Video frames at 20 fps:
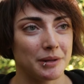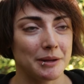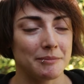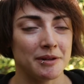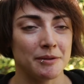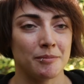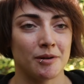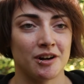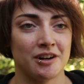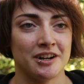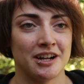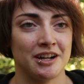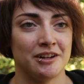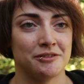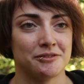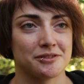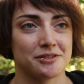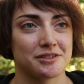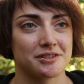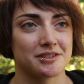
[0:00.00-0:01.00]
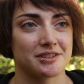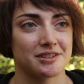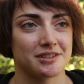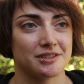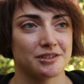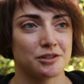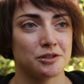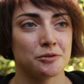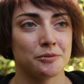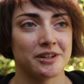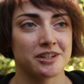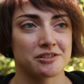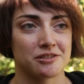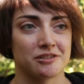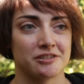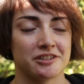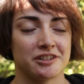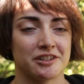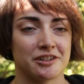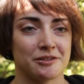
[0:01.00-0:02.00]
baby barn owls 2
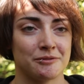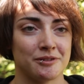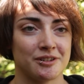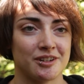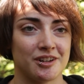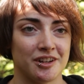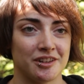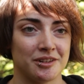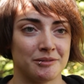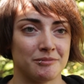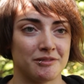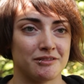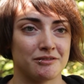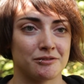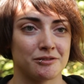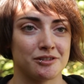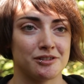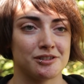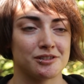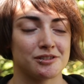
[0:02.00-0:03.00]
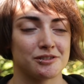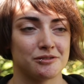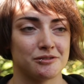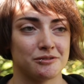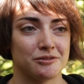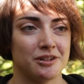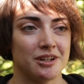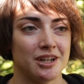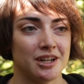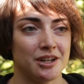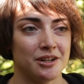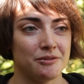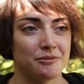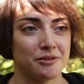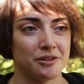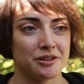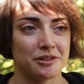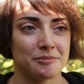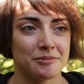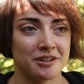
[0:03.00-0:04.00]
weeks earlier than we'd gotten them before. So
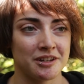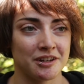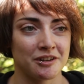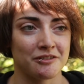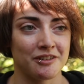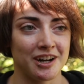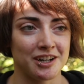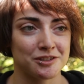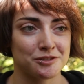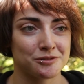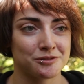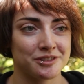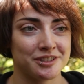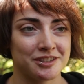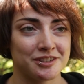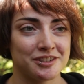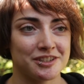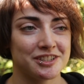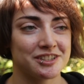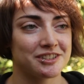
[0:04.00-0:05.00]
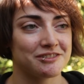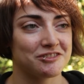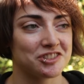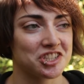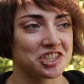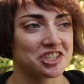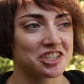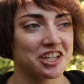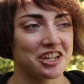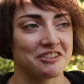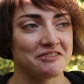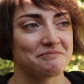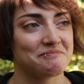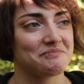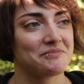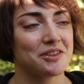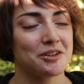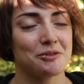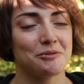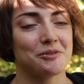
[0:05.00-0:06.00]
with it being a gradual increase, it was just kind of,
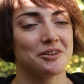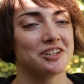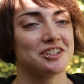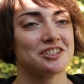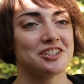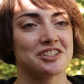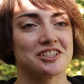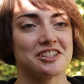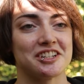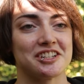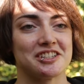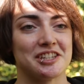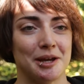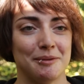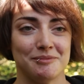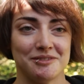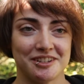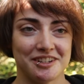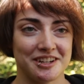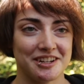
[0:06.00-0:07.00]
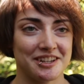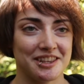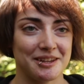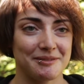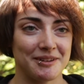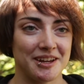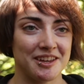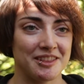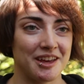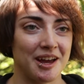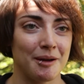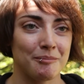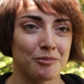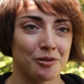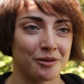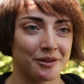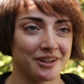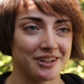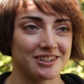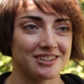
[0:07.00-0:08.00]
we had just accepted it by
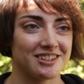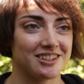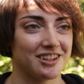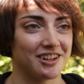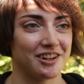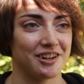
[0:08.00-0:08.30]
that point.